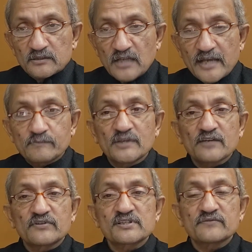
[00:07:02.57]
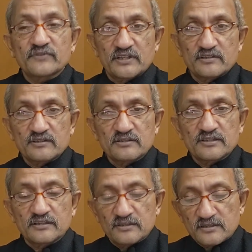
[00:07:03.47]
time diversification,
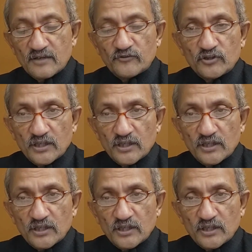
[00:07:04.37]
saying these are for